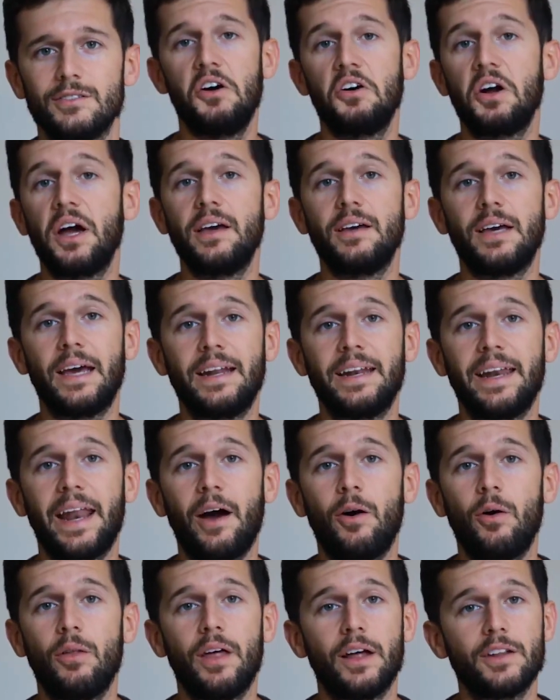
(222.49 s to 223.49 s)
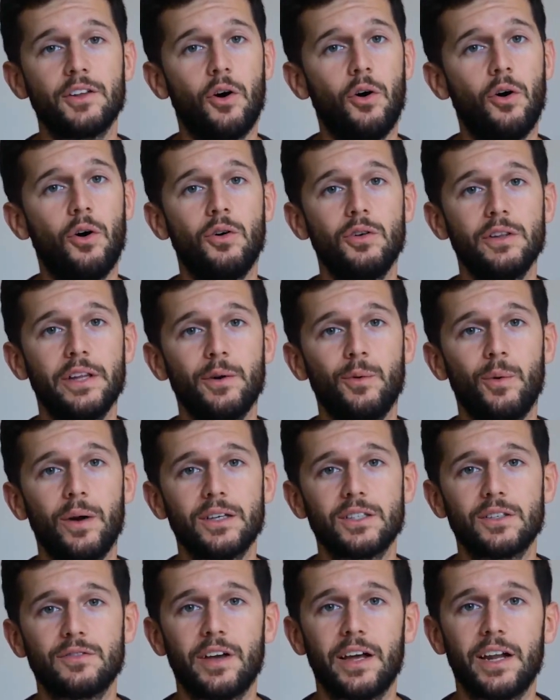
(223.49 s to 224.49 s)
Okay, and now that all the
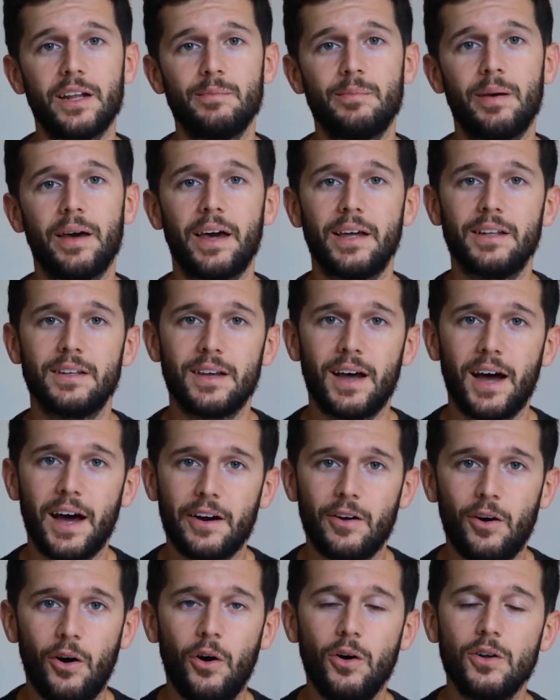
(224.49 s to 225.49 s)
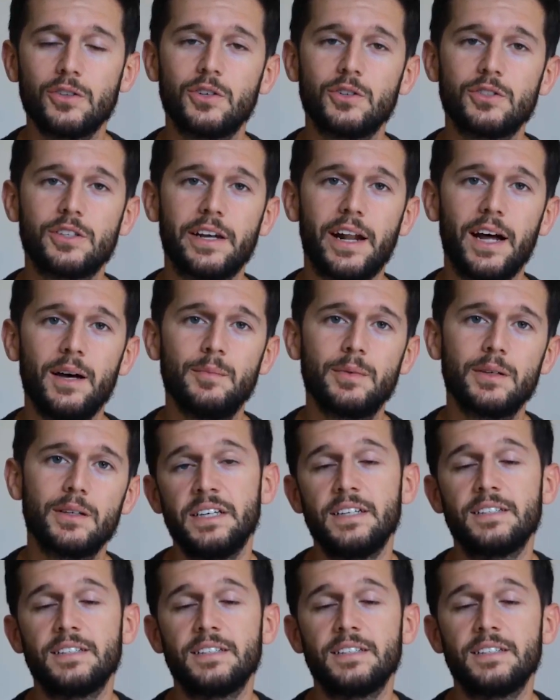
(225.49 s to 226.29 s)
ways of getting paid are also set up,